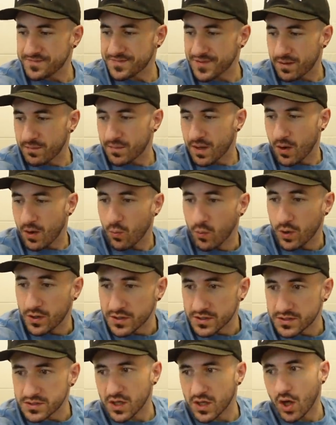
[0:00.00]
I'm not one
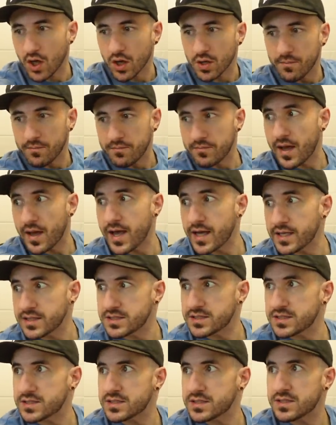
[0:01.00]
to talk
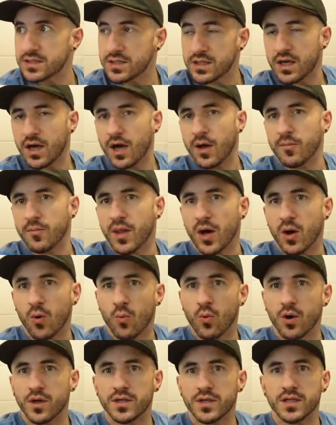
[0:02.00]
mess. I'm
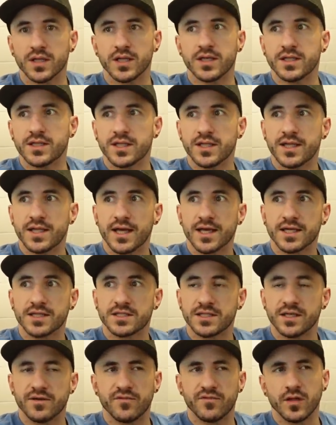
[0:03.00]
not one to lead to
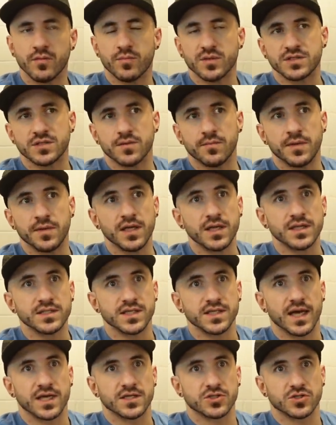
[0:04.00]
negativity. But to me, it's
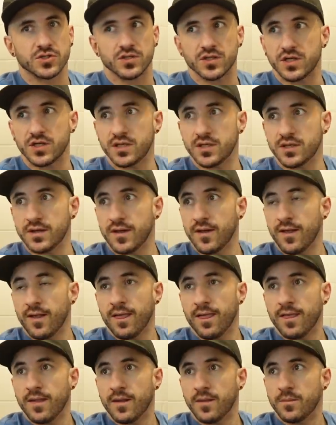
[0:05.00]
actually
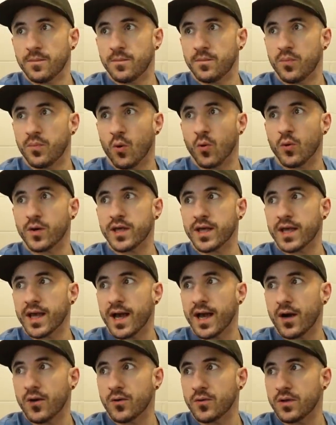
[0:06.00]
pointing
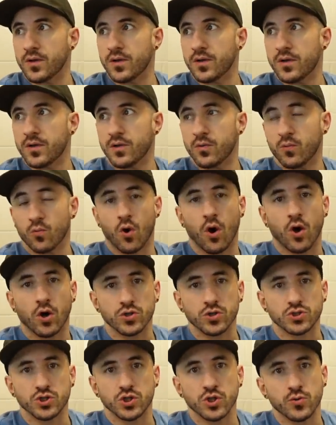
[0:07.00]
out
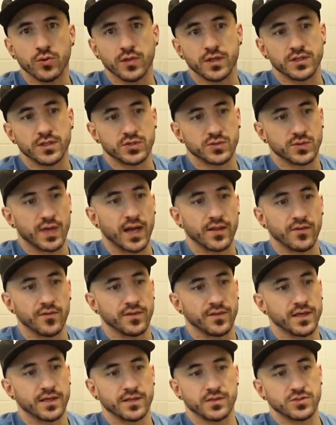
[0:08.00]
wrongdoings rather
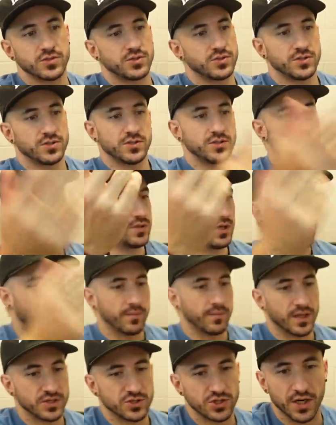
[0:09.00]
than, I'm
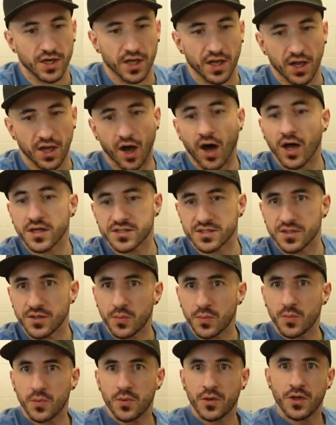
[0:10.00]
not trying to
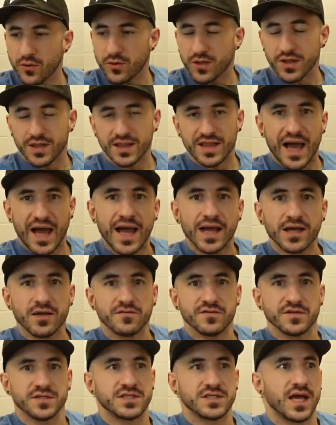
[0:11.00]
gossip or the lack
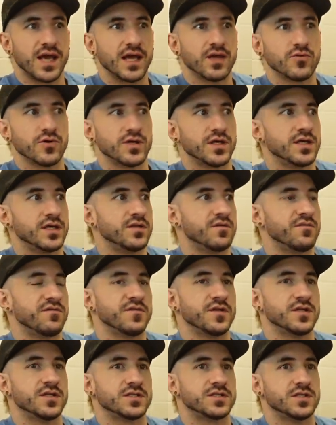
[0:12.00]
of integrity in the
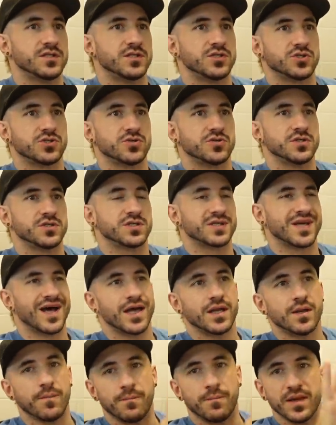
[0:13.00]
fitness industry has
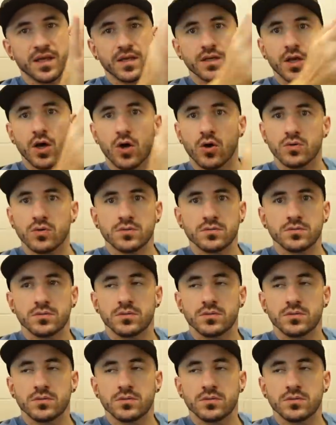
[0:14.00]
kind of been known.